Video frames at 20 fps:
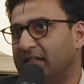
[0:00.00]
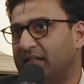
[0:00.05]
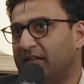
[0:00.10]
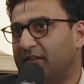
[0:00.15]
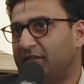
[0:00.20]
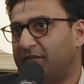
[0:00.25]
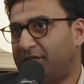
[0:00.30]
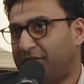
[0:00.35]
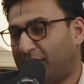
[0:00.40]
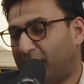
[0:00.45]

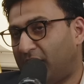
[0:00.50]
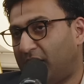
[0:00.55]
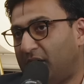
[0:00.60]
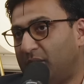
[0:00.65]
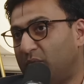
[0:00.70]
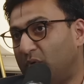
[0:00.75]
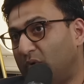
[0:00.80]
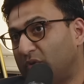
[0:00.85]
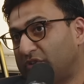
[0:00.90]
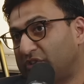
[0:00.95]
far
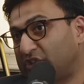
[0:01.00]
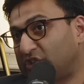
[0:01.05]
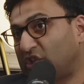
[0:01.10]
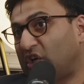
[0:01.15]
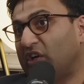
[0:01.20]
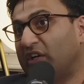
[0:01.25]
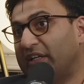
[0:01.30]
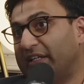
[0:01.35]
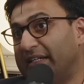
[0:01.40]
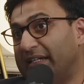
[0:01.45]
more
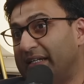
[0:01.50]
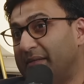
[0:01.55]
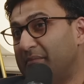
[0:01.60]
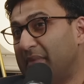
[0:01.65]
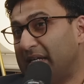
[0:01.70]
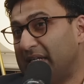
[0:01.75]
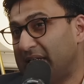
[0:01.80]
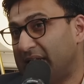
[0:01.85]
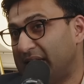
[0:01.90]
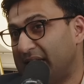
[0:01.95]
strongly. In
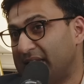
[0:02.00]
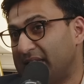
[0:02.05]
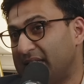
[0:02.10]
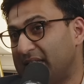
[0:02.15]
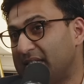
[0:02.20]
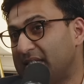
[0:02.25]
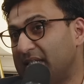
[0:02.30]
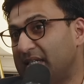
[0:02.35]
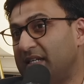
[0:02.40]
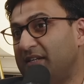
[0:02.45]
many
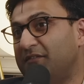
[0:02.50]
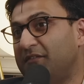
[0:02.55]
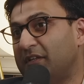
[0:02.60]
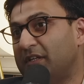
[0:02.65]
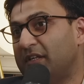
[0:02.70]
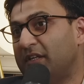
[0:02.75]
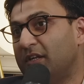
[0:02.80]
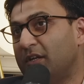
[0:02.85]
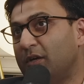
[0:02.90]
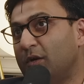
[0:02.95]
cases,
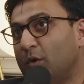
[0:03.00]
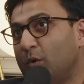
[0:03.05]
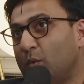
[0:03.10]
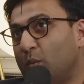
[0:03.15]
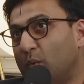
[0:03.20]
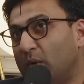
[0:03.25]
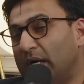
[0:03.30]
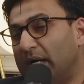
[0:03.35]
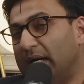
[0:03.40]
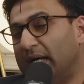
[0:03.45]
even
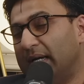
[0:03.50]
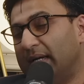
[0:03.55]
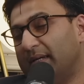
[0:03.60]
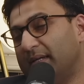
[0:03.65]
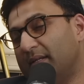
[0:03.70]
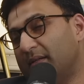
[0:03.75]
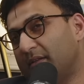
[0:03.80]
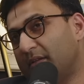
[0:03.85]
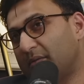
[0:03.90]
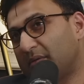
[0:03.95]

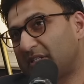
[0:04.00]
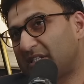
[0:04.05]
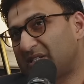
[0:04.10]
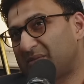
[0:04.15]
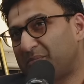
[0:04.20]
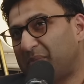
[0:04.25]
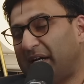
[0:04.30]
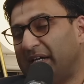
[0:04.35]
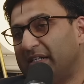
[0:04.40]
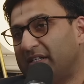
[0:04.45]
there were
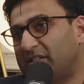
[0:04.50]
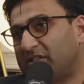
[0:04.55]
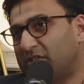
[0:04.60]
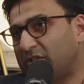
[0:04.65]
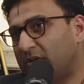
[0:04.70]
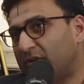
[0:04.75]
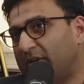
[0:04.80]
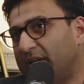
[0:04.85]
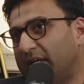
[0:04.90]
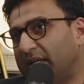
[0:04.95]
spikes
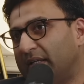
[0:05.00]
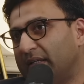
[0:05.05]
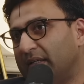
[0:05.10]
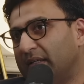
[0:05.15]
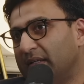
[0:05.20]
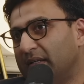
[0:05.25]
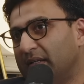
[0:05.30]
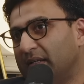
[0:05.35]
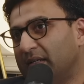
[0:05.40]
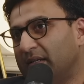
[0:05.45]
during
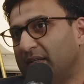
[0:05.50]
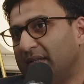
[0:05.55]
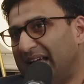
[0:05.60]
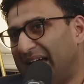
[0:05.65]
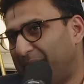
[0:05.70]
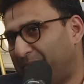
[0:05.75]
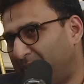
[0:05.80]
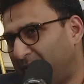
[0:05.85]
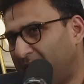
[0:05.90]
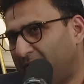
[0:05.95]

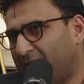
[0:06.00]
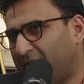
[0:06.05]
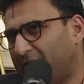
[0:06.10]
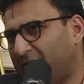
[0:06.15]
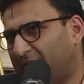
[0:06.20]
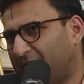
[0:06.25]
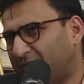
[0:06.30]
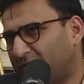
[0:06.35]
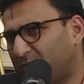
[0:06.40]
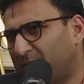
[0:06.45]
that period
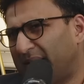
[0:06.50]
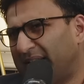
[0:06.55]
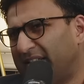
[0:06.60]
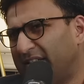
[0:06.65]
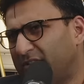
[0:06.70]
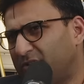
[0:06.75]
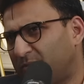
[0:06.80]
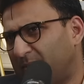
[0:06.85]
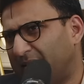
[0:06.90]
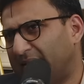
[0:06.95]
around the
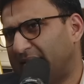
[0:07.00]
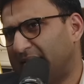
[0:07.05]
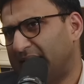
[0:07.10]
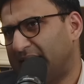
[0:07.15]
2020